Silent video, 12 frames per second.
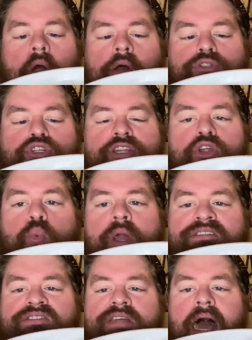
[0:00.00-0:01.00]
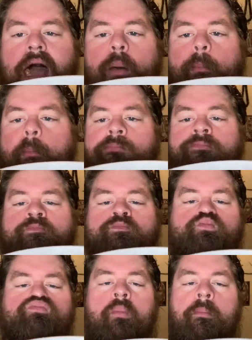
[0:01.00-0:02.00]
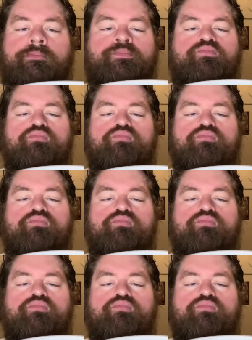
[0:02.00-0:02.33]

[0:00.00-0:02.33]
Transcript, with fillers: Look at the Wingstop. Mm